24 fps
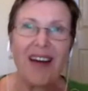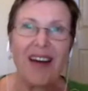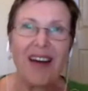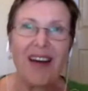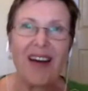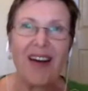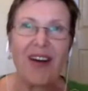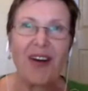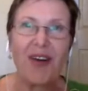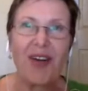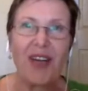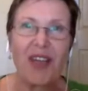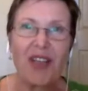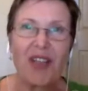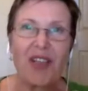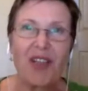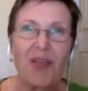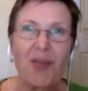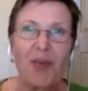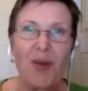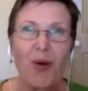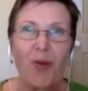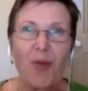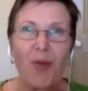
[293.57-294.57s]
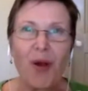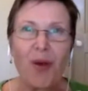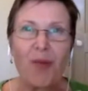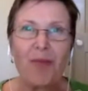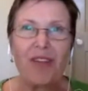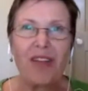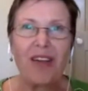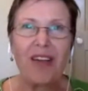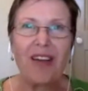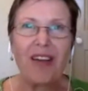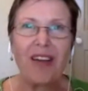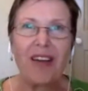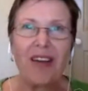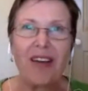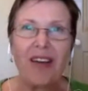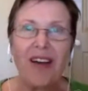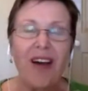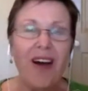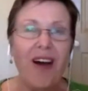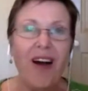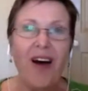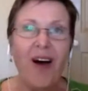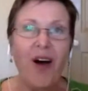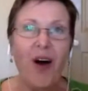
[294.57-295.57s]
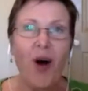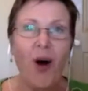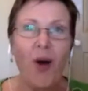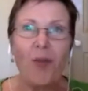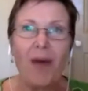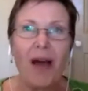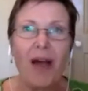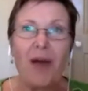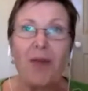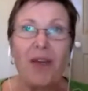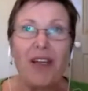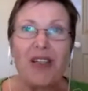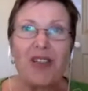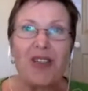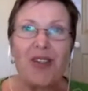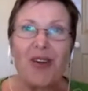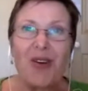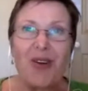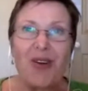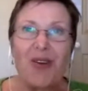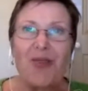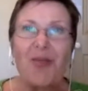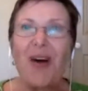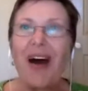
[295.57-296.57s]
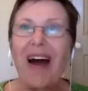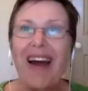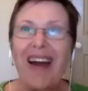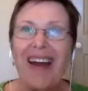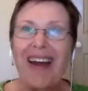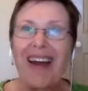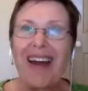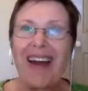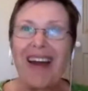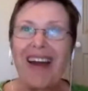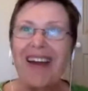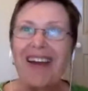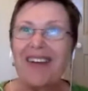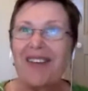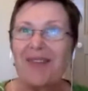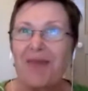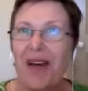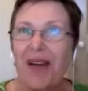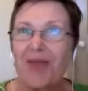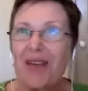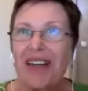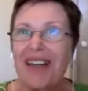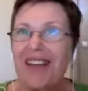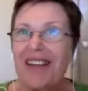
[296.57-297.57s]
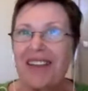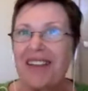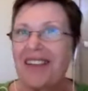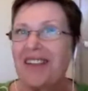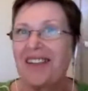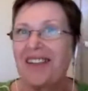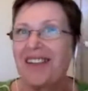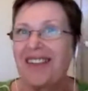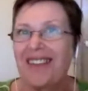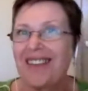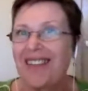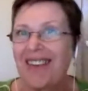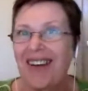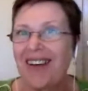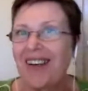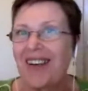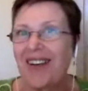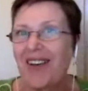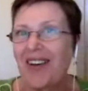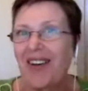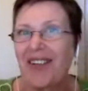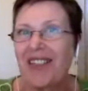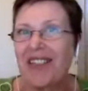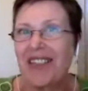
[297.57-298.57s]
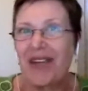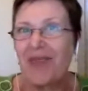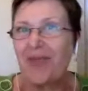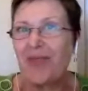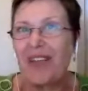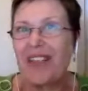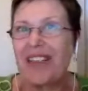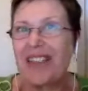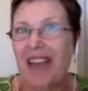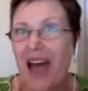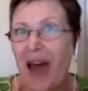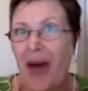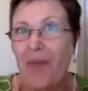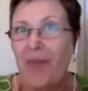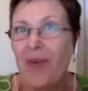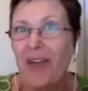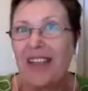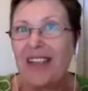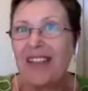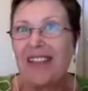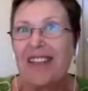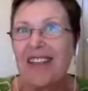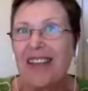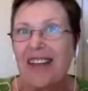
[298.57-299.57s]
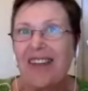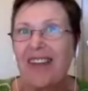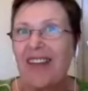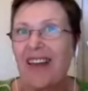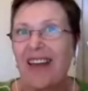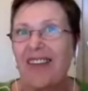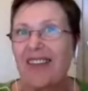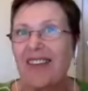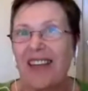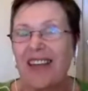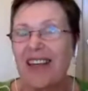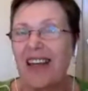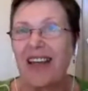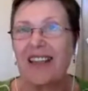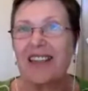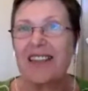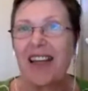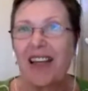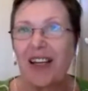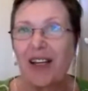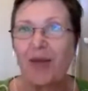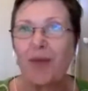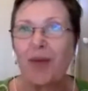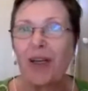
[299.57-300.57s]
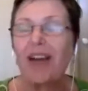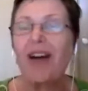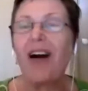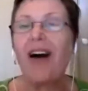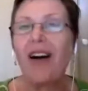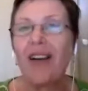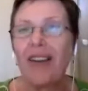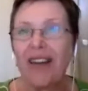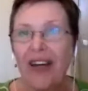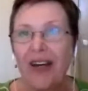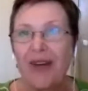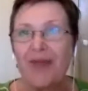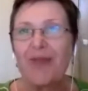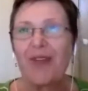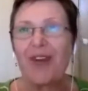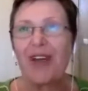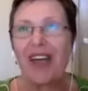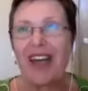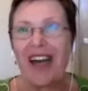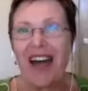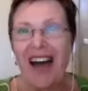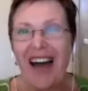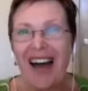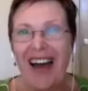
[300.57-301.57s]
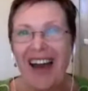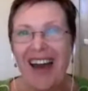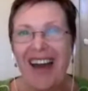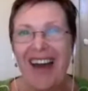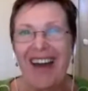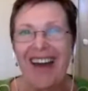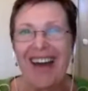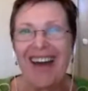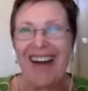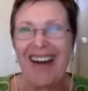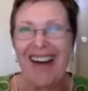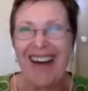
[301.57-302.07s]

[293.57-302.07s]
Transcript: And I'll get to the point where I'm thinking, oh, maybe it's gone away. You know, maybe, I don't know, something's happened. And then the next day will be, oh, yeah, okay.